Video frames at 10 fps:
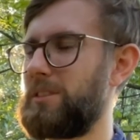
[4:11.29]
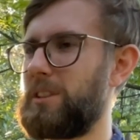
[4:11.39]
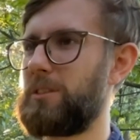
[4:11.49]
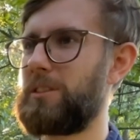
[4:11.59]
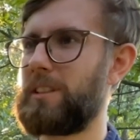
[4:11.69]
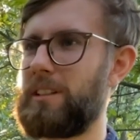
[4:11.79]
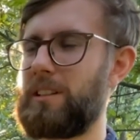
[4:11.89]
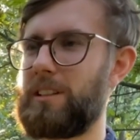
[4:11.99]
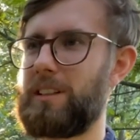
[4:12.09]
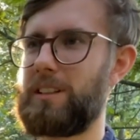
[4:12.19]
did not
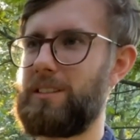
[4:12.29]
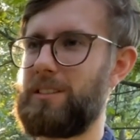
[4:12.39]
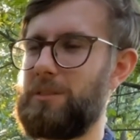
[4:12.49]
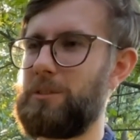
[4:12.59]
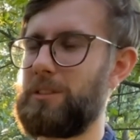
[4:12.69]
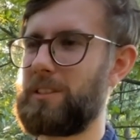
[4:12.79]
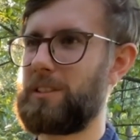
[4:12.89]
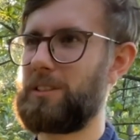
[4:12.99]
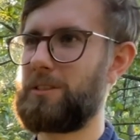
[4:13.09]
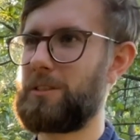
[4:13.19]
analyze the
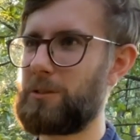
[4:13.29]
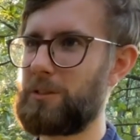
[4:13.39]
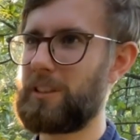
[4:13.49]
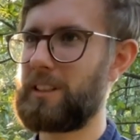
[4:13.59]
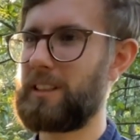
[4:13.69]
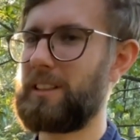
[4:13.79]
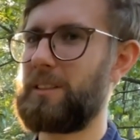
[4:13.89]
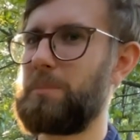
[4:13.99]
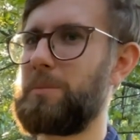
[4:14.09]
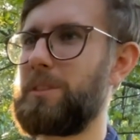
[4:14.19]
results thoroughly
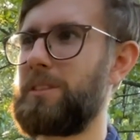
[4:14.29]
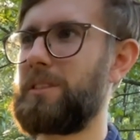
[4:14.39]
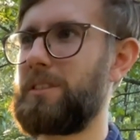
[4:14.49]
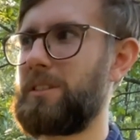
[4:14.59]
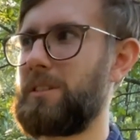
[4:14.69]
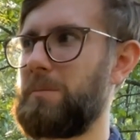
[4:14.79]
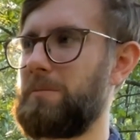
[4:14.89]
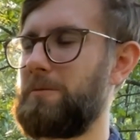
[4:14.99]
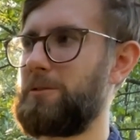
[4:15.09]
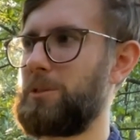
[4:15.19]
yet, but
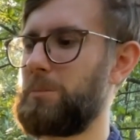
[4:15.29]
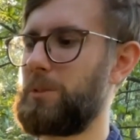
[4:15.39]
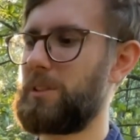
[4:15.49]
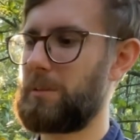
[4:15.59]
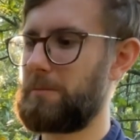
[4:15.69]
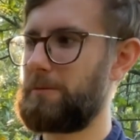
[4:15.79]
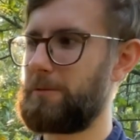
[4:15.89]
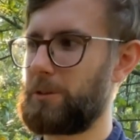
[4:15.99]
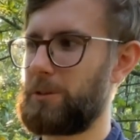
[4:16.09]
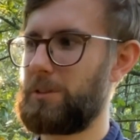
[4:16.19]
from some
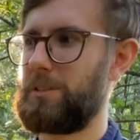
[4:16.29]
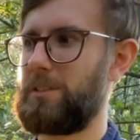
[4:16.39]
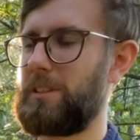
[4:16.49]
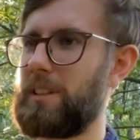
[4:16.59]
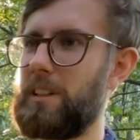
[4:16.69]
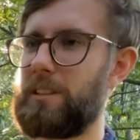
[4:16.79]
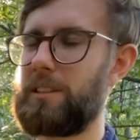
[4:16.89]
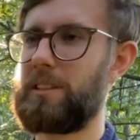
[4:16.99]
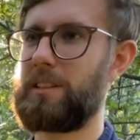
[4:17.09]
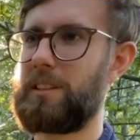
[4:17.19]
first
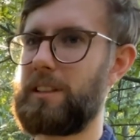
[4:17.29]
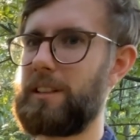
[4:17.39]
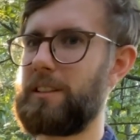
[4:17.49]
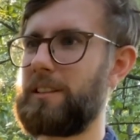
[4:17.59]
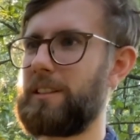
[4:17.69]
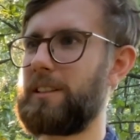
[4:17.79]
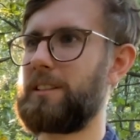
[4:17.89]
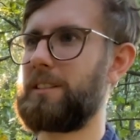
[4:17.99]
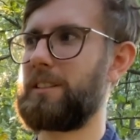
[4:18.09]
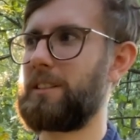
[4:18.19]
analysis that I did,
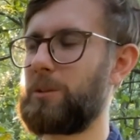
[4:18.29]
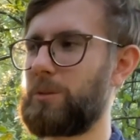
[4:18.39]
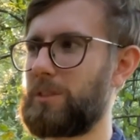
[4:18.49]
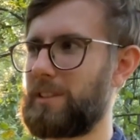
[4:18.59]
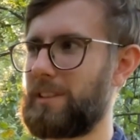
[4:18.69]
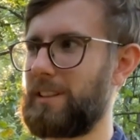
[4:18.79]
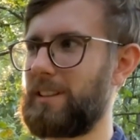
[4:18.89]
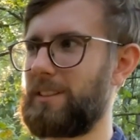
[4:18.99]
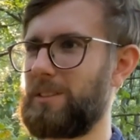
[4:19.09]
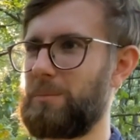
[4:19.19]
it looks
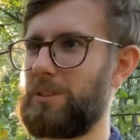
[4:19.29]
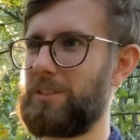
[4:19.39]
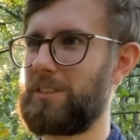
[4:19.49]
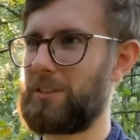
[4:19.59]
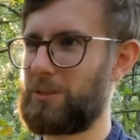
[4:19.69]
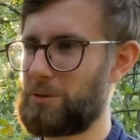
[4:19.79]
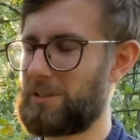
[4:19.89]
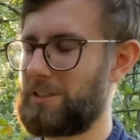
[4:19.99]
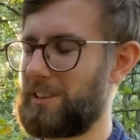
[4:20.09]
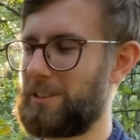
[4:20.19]
like the business as
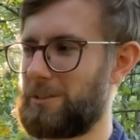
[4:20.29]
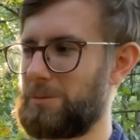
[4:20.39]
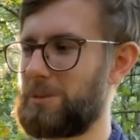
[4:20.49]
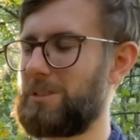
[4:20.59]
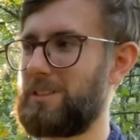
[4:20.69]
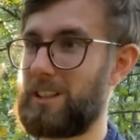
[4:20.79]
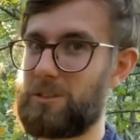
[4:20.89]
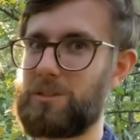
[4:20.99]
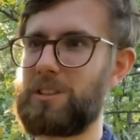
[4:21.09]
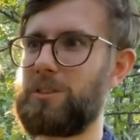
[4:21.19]
usual scenario was
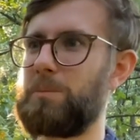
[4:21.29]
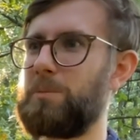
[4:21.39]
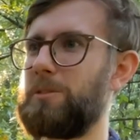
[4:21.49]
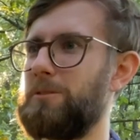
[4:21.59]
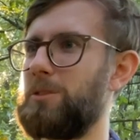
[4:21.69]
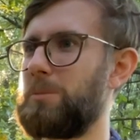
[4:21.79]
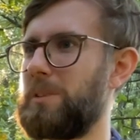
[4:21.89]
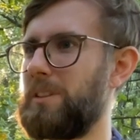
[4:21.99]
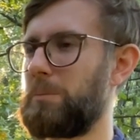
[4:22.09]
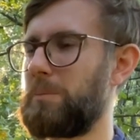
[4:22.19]
actually not
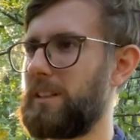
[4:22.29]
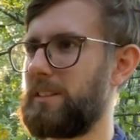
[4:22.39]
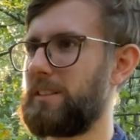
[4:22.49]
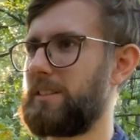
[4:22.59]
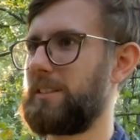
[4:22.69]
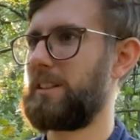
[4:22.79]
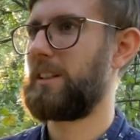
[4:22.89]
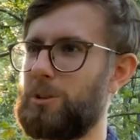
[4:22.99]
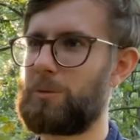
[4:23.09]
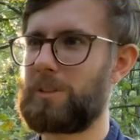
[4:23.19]
performing the best.
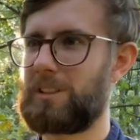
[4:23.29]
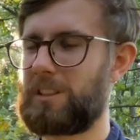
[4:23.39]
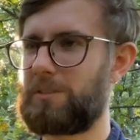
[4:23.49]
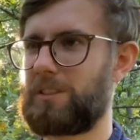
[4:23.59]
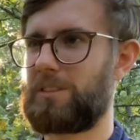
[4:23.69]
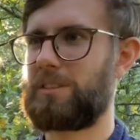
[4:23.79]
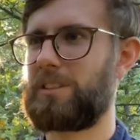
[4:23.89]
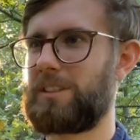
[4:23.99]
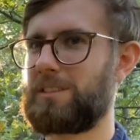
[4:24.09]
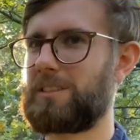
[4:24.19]
It already gives us a
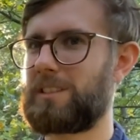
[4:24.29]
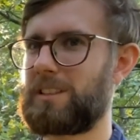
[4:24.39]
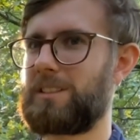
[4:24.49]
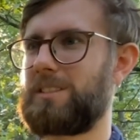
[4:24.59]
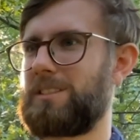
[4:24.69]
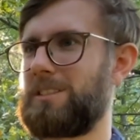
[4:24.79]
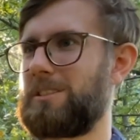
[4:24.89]
signal that